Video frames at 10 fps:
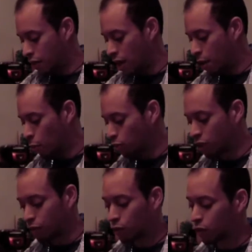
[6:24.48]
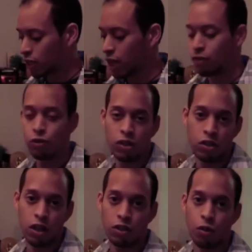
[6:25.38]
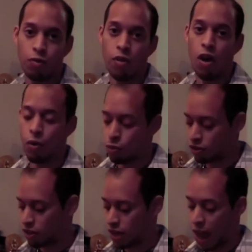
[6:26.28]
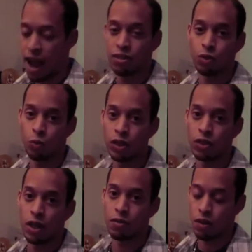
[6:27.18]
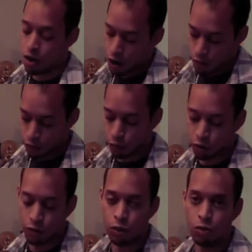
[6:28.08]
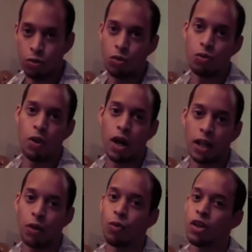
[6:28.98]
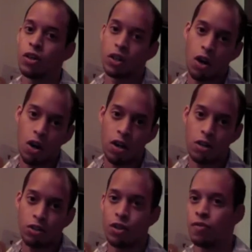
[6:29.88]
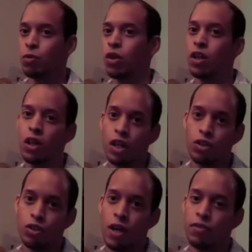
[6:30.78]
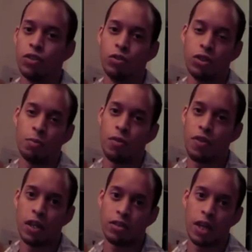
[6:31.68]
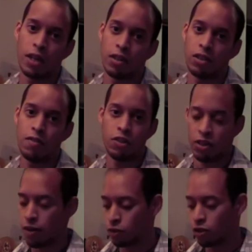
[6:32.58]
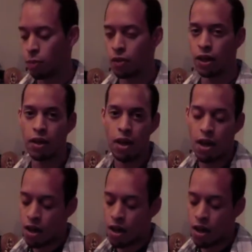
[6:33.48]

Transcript: The most difficult thing I've used this on so far was the axle wheel nut. For those of you who like working on your cars, you have to do a clutch or you have to do simple things like a CV shaft or something.